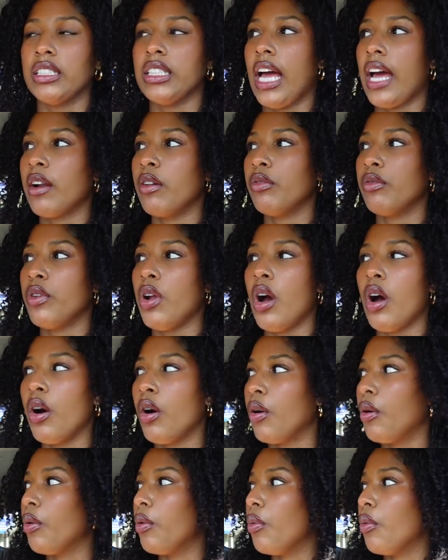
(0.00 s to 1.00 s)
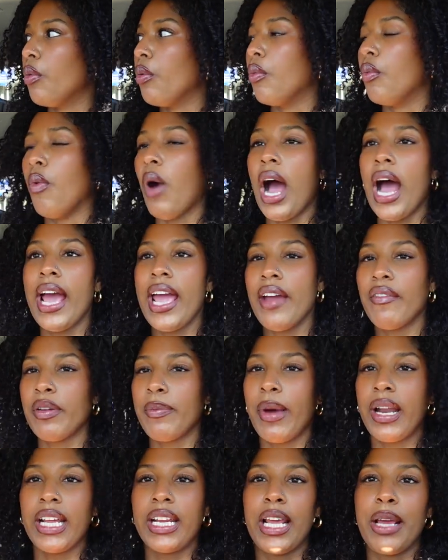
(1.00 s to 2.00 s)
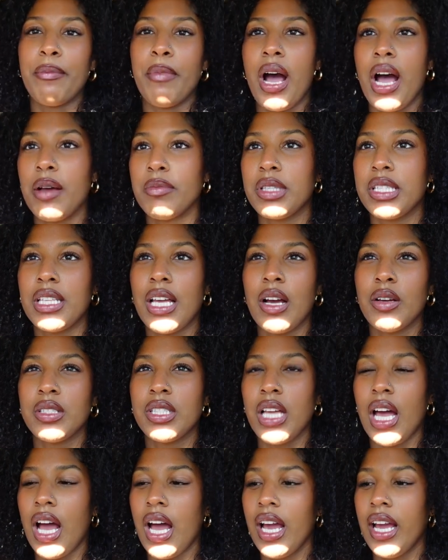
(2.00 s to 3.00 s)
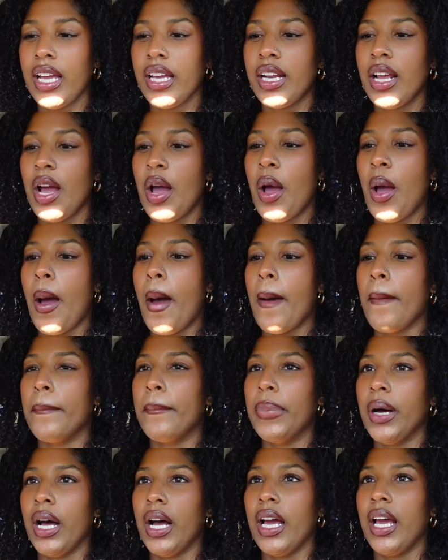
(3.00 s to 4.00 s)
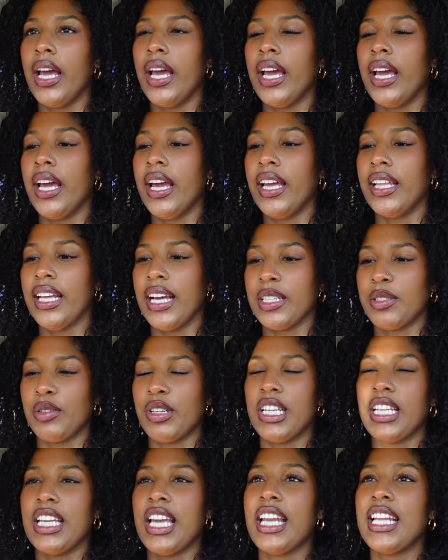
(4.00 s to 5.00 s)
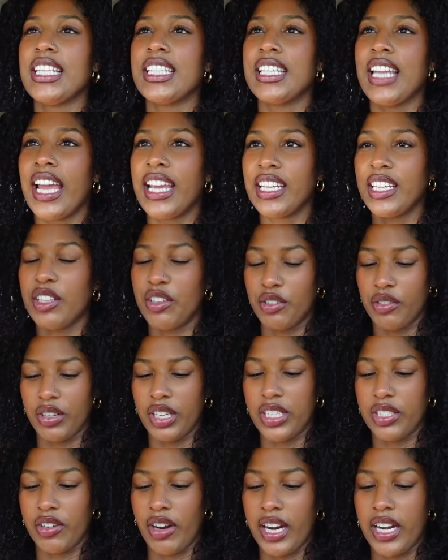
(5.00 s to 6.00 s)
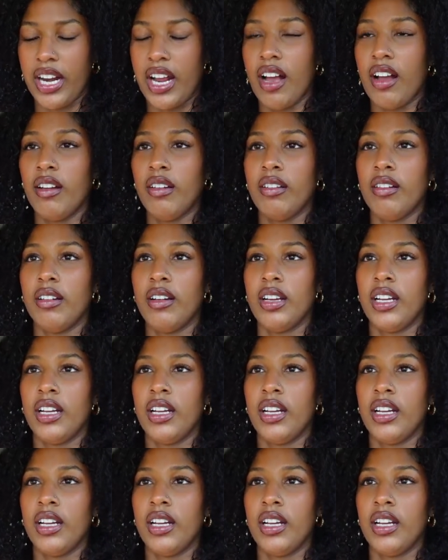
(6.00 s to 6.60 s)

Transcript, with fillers: I don't know why everybody named moms is outside but that's what it is. And it's 90 degrees right now.